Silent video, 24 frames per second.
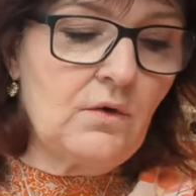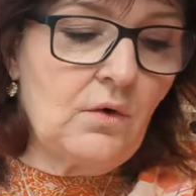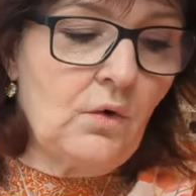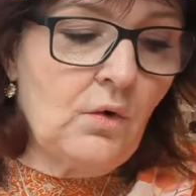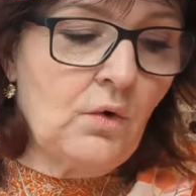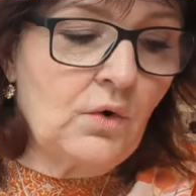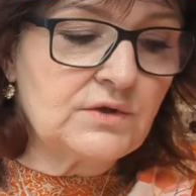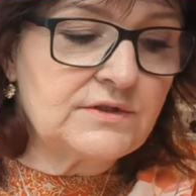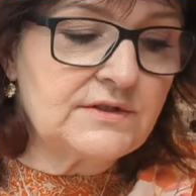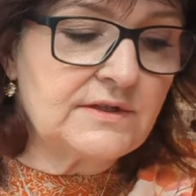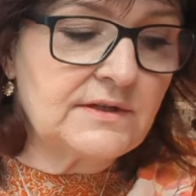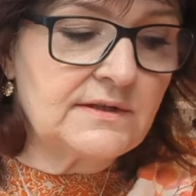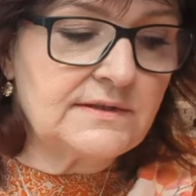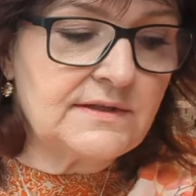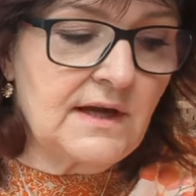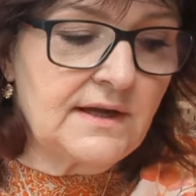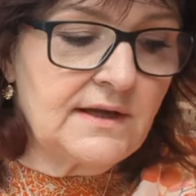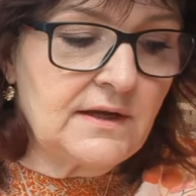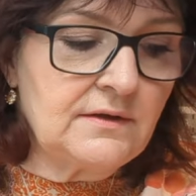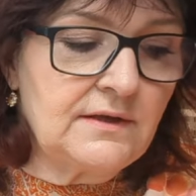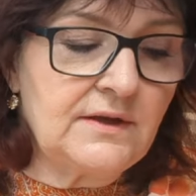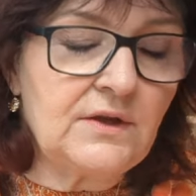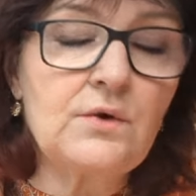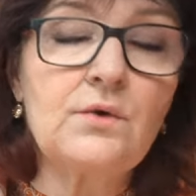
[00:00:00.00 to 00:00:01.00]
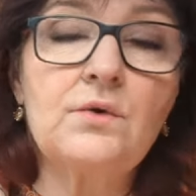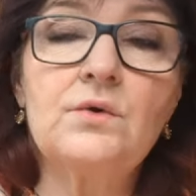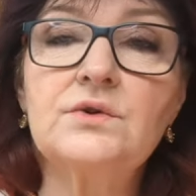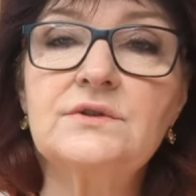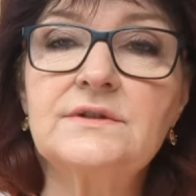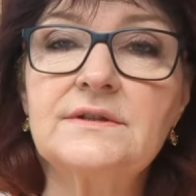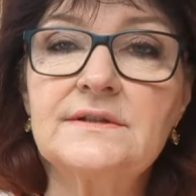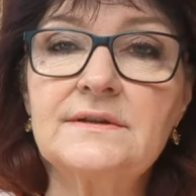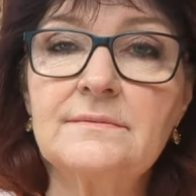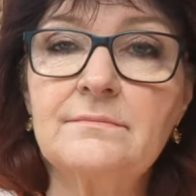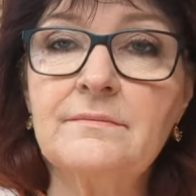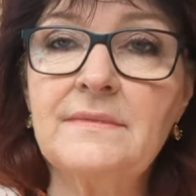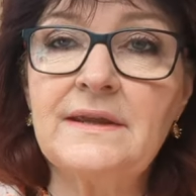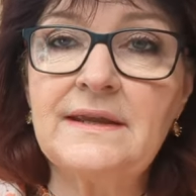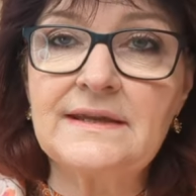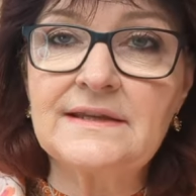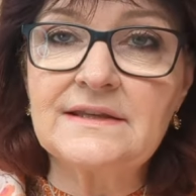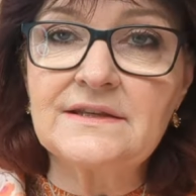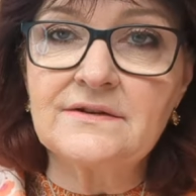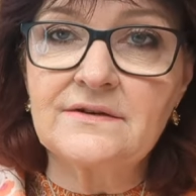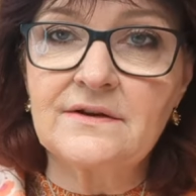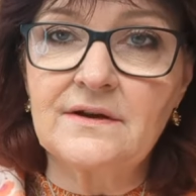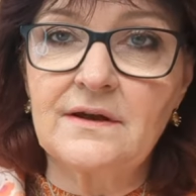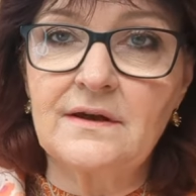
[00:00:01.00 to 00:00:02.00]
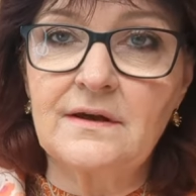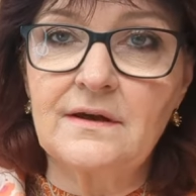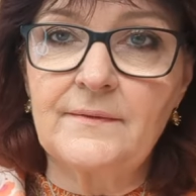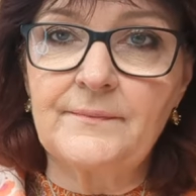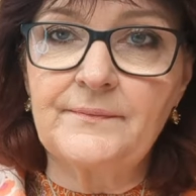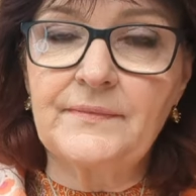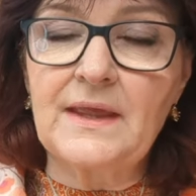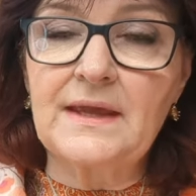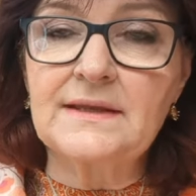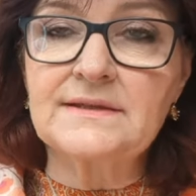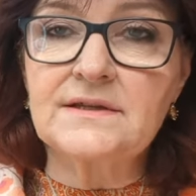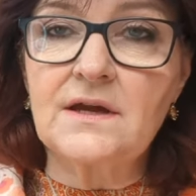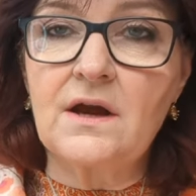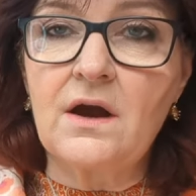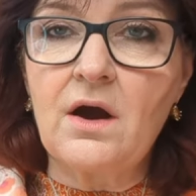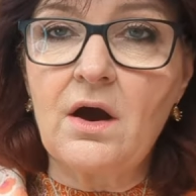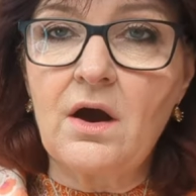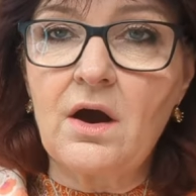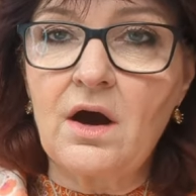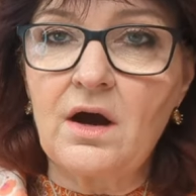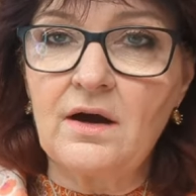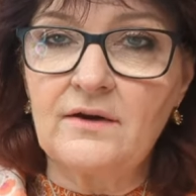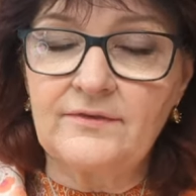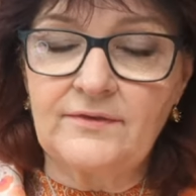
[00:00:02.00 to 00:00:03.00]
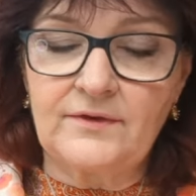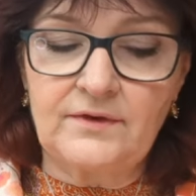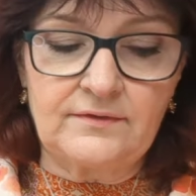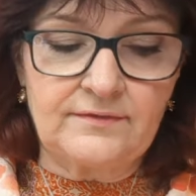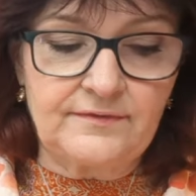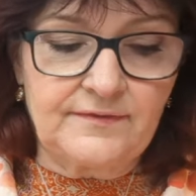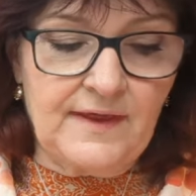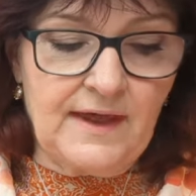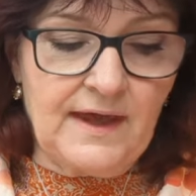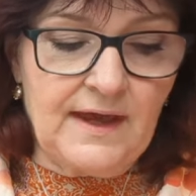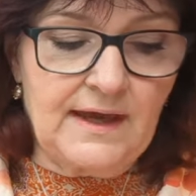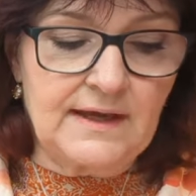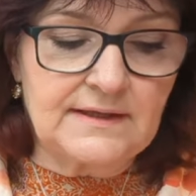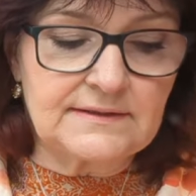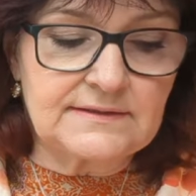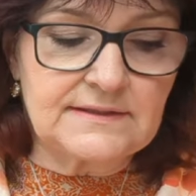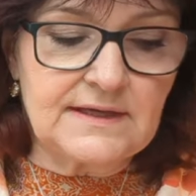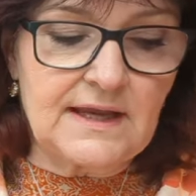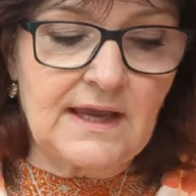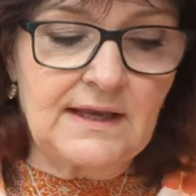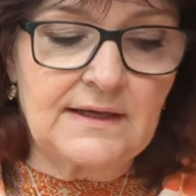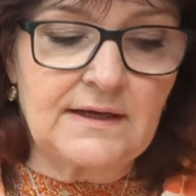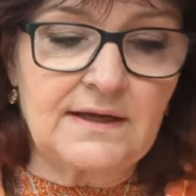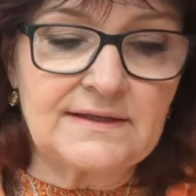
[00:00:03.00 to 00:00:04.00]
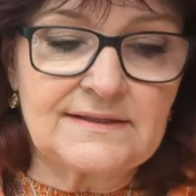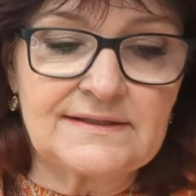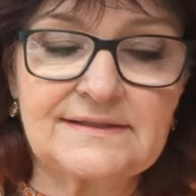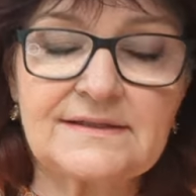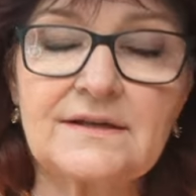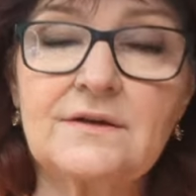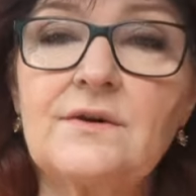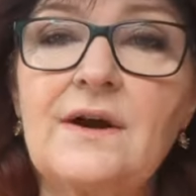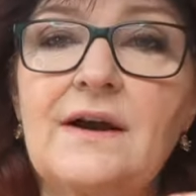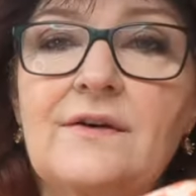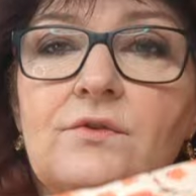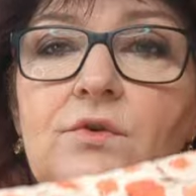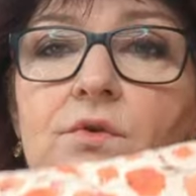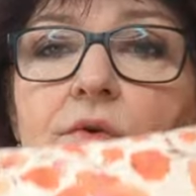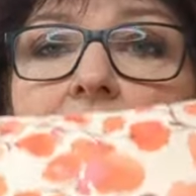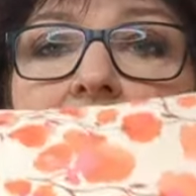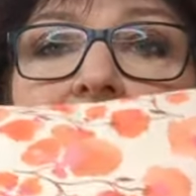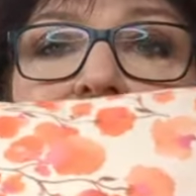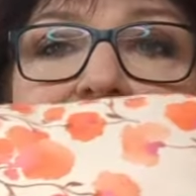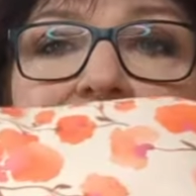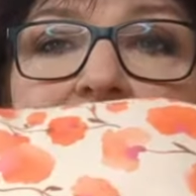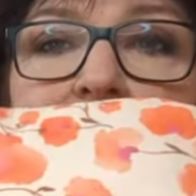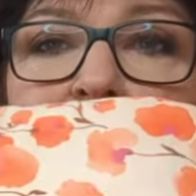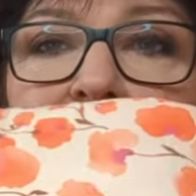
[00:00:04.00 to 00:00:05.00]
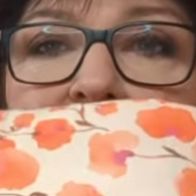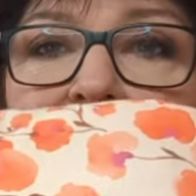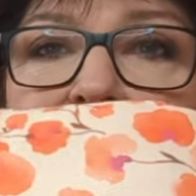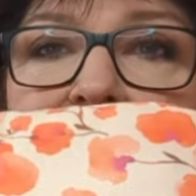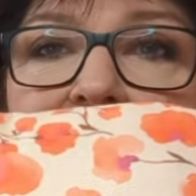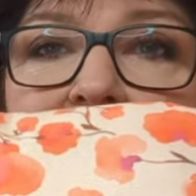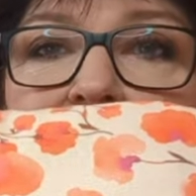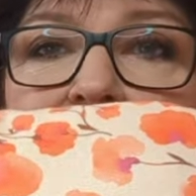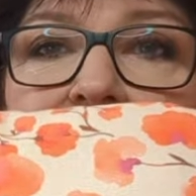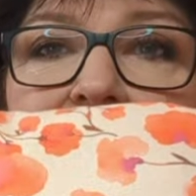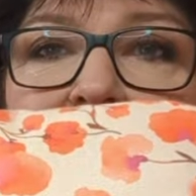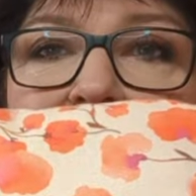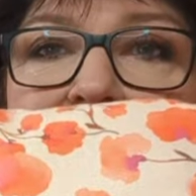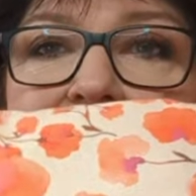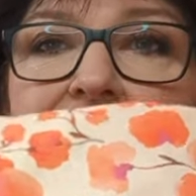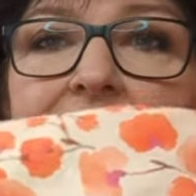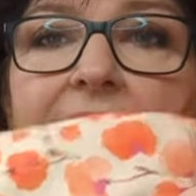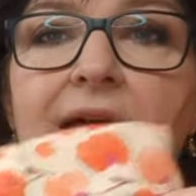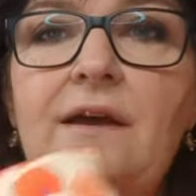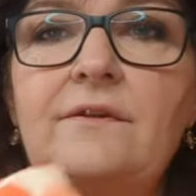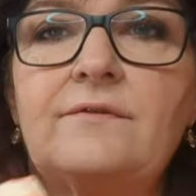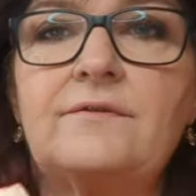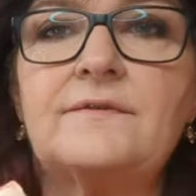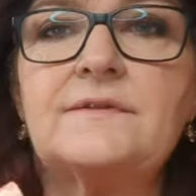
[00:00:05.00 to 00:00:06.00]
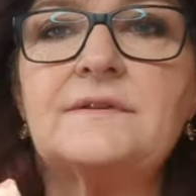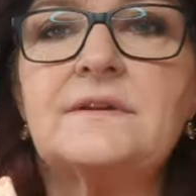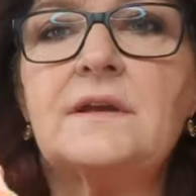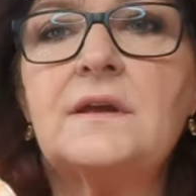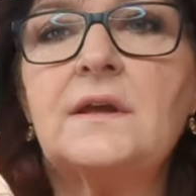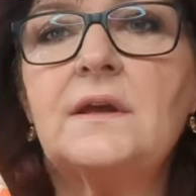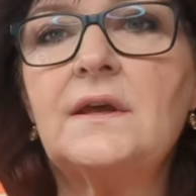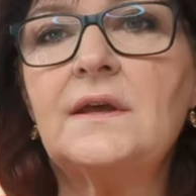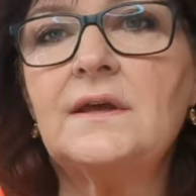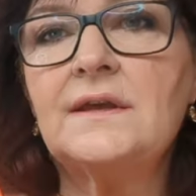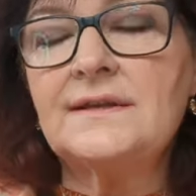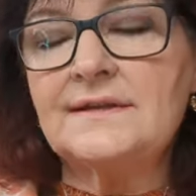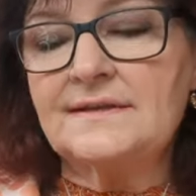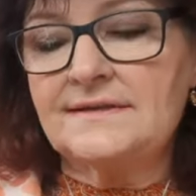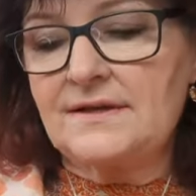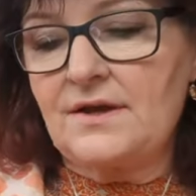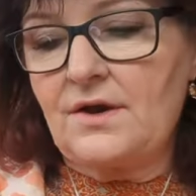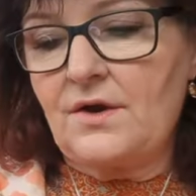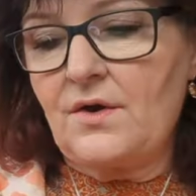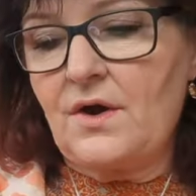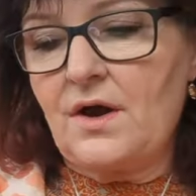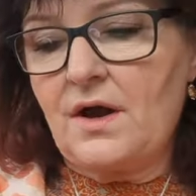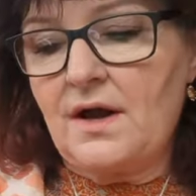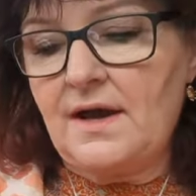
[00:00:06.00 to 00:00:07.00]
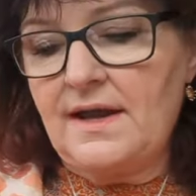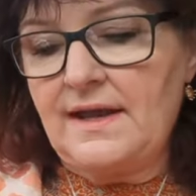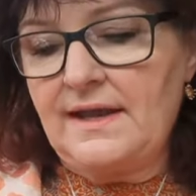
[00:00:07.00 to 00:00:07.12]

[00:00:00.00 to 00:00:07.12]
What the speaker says: only ordered a meter and a half of that, and I still have quite a bit of this left. So